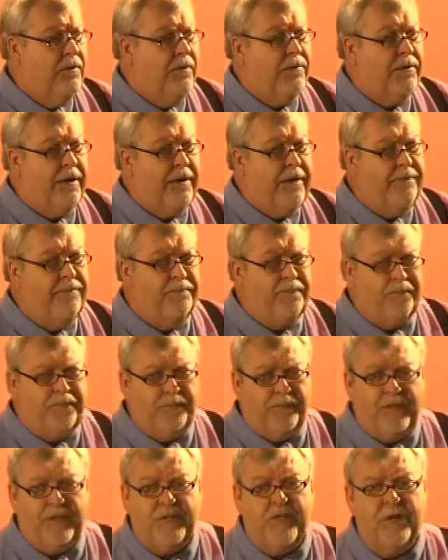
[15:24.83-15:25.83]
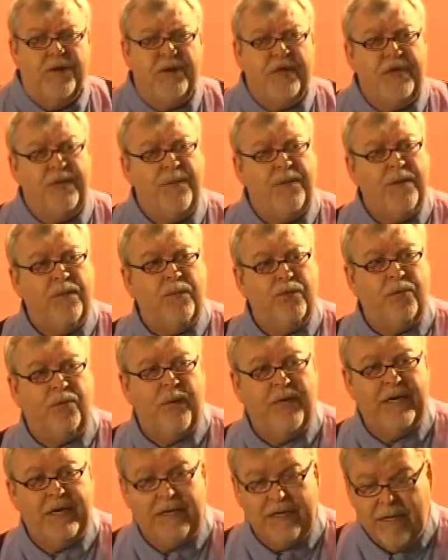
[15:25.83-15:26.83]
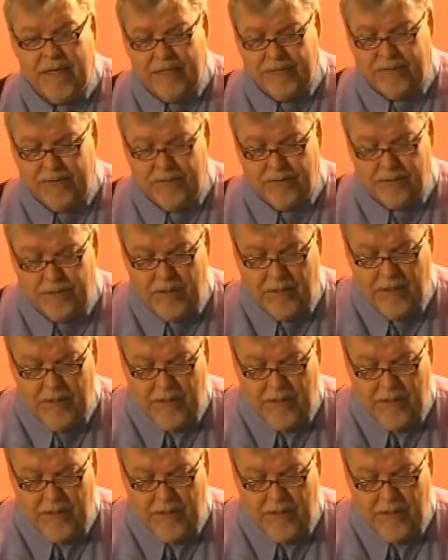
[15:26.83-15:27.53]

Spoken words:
Okay? And so you need to be able to recognize those.